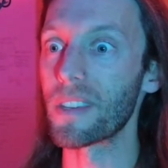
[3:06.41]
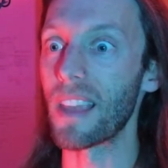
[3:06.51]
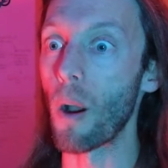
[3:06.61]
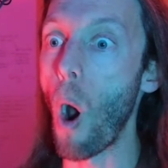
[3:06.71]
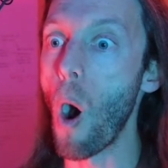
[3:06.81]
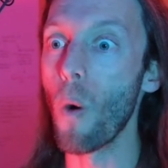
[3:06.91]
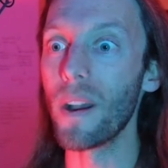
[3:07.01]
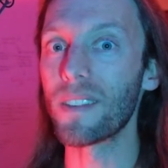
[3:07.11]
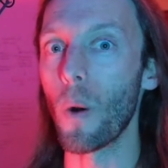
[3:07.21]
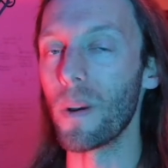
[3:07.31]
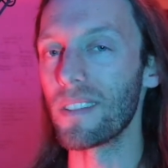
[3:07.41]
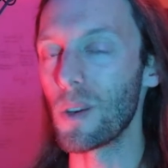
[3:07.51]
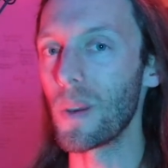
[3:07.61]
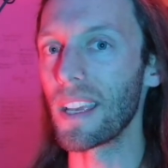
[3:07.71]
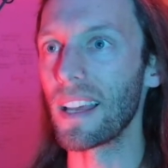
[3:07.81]
and they're always
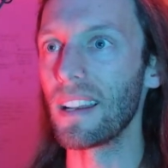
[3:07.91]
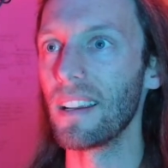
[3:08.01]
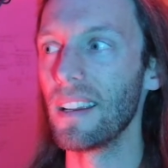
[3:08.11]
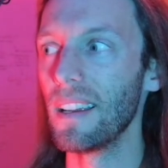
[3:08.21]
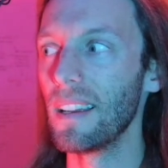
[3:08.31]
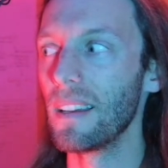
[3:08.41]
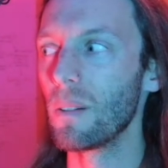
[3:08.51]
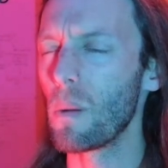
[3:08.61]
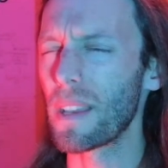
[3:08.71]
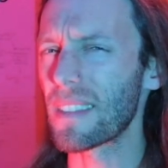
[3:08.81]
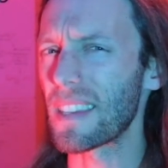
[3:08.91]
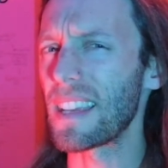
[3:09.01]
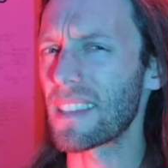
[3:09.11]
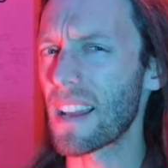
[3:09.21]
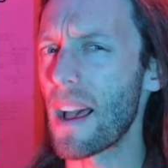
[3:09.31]
doing it. Well, because it
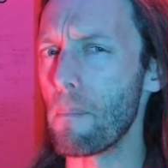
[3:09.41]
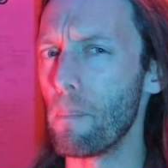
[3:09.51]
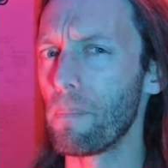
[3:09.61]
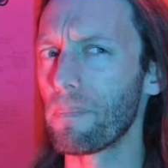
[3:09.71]
takes time.